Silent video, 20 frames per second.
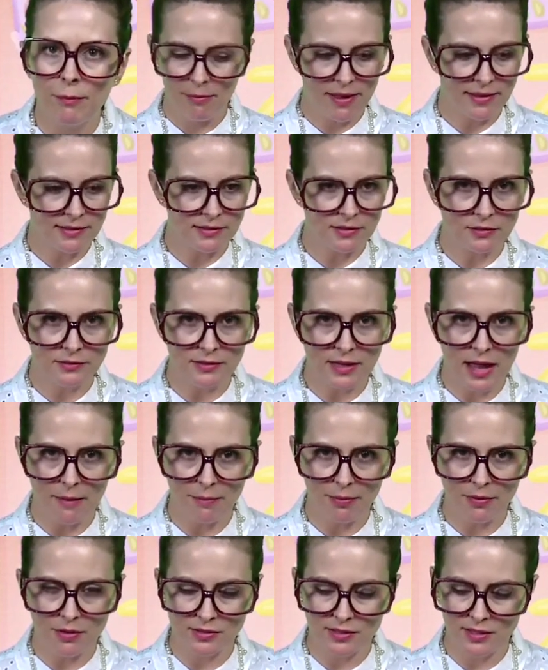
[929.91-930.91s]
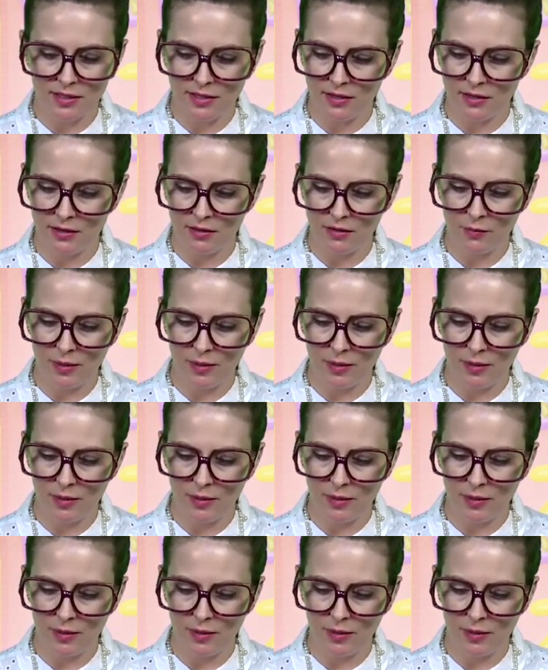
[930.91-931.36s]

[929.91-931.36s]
pencil toppers here.